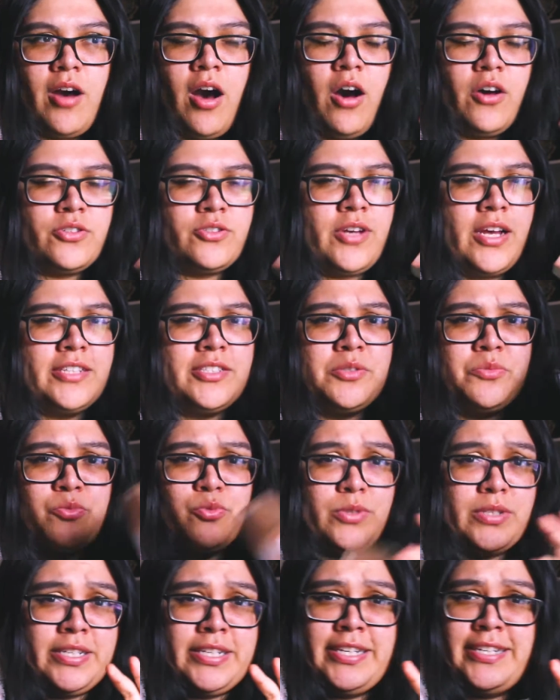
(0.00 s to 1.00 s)
also has some
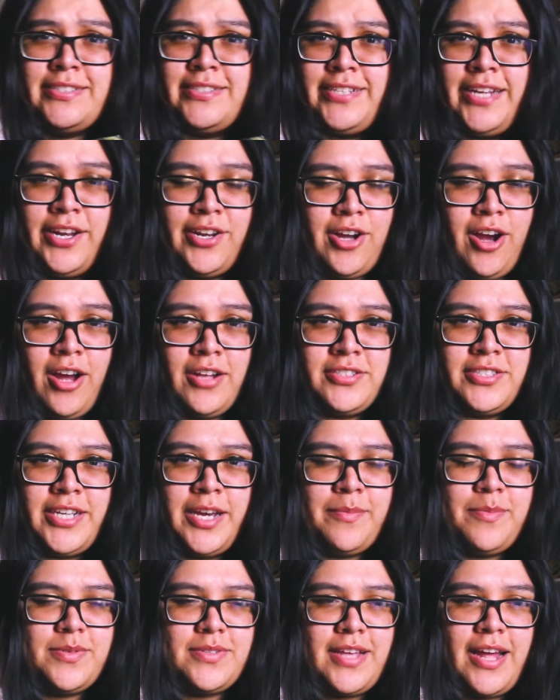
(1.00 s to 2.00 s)
really insane
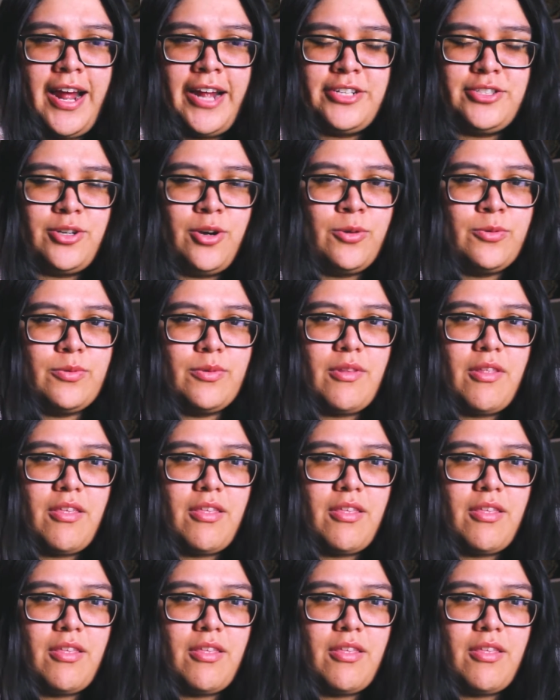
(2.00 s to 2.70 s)
concepts that I don't